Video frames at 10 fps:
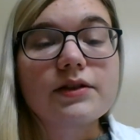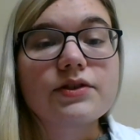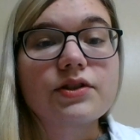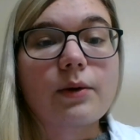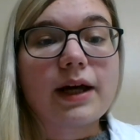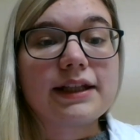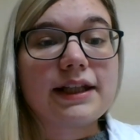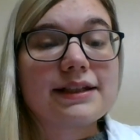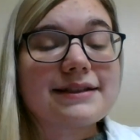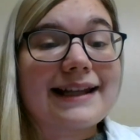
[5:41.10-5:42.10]
So I
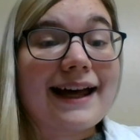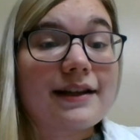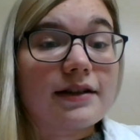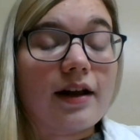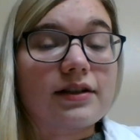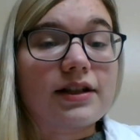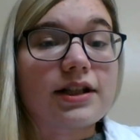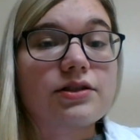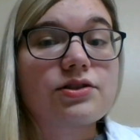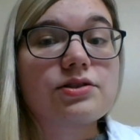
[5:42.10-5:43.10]
gained that
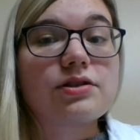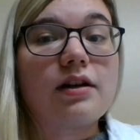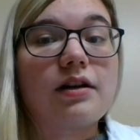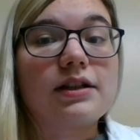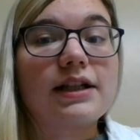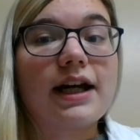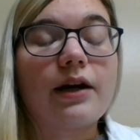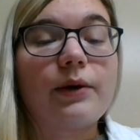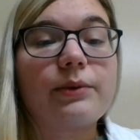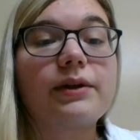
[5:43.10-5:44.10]
knowledge on
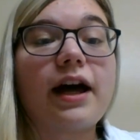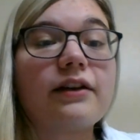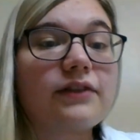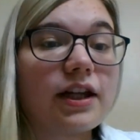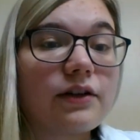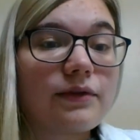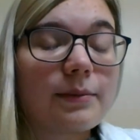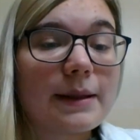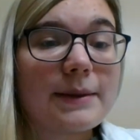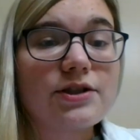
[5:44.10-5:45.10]
how I would advocate for
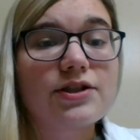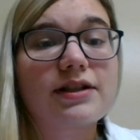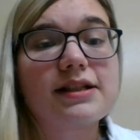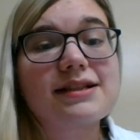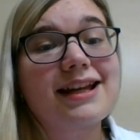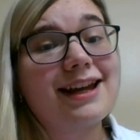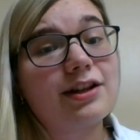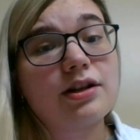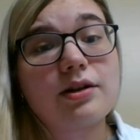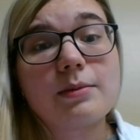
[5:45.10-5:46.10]
my patient and say, hey,
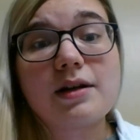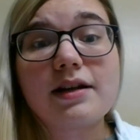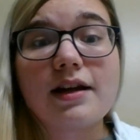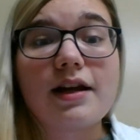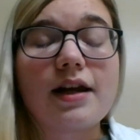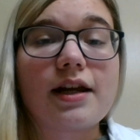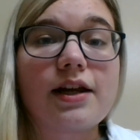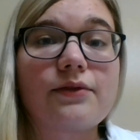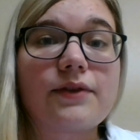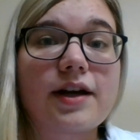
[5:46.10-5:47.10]
you know what?
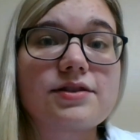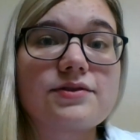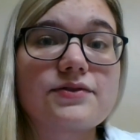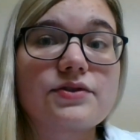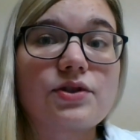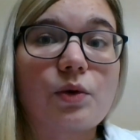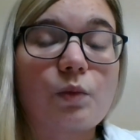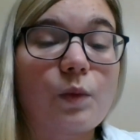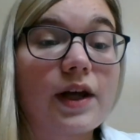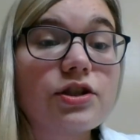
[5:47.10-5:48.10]
If that's your
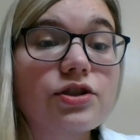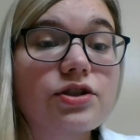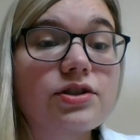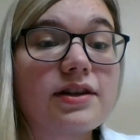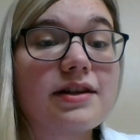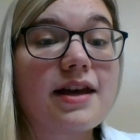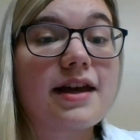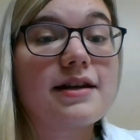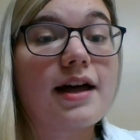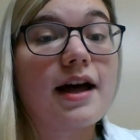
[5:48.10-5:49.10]
wish,
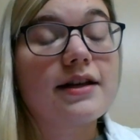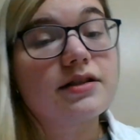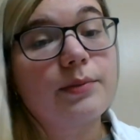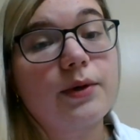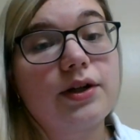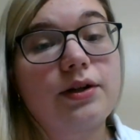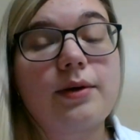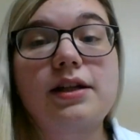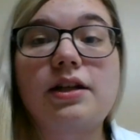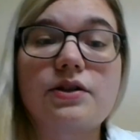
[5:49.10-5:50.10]
then I support you,
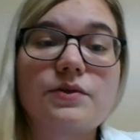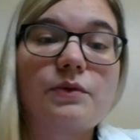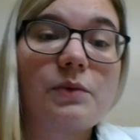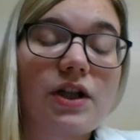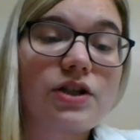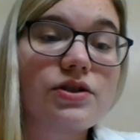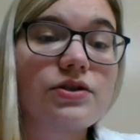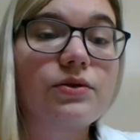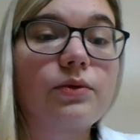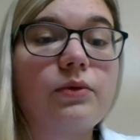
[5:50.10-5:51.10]
and here's what we can
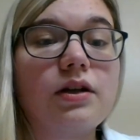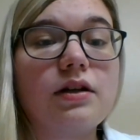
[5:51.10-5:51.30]
do